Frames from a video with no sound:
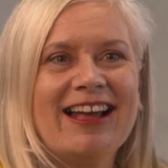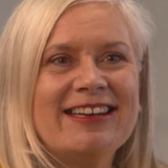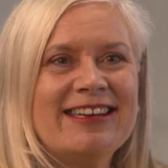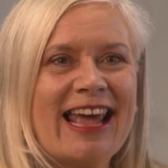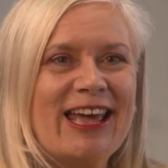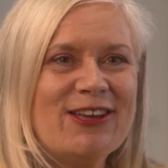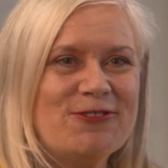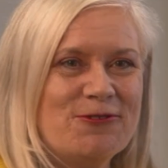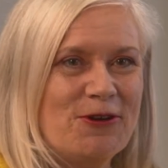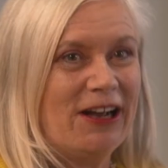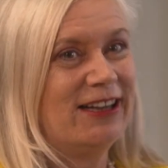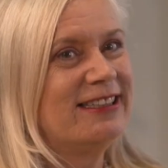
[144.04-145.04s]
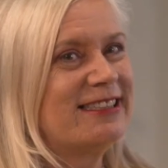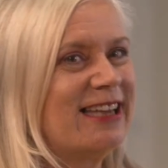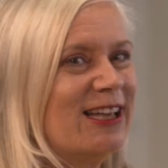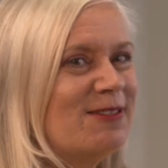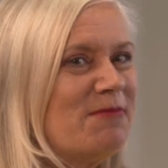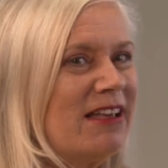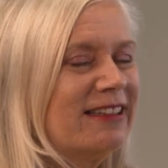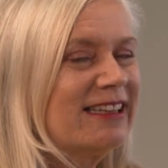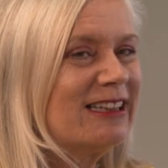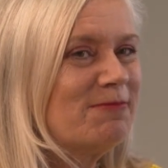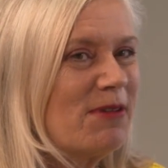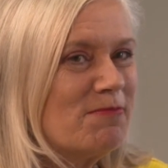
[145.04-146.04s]
Now, tell me a
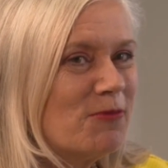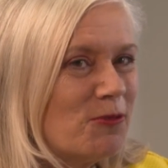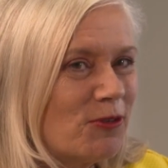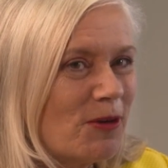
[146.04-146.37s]
little bit more